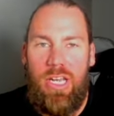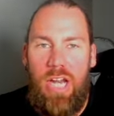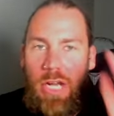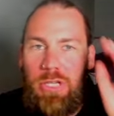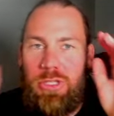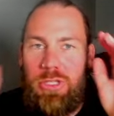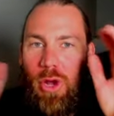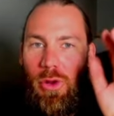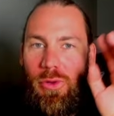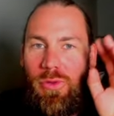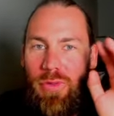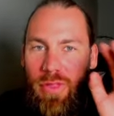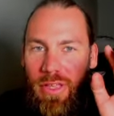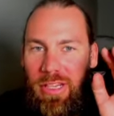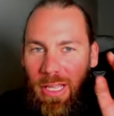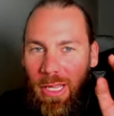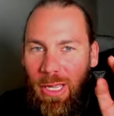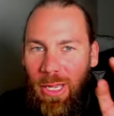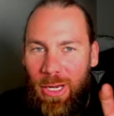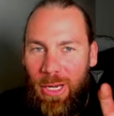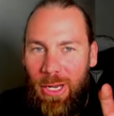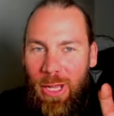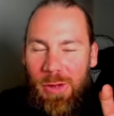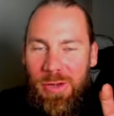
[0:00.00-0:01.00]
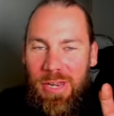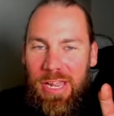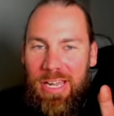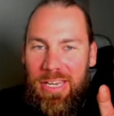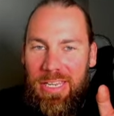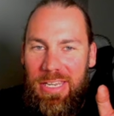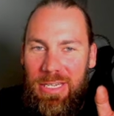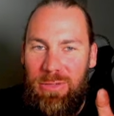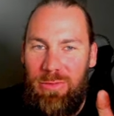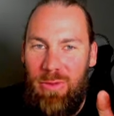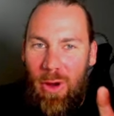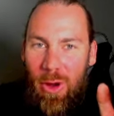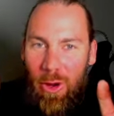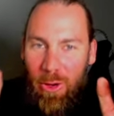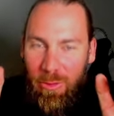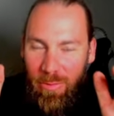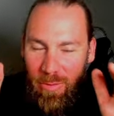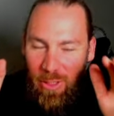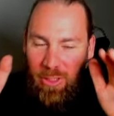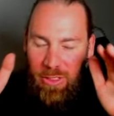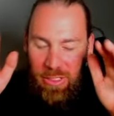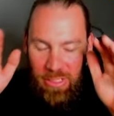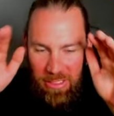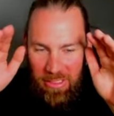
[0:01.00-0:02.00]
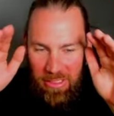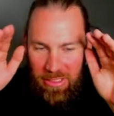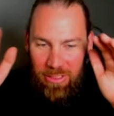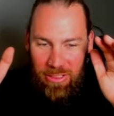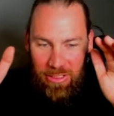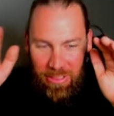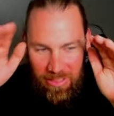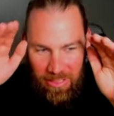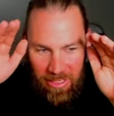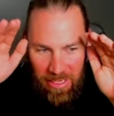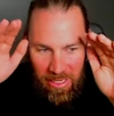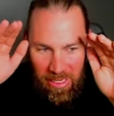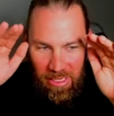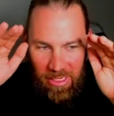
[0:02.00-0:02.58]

I don't think they're going to go down this road because it's just,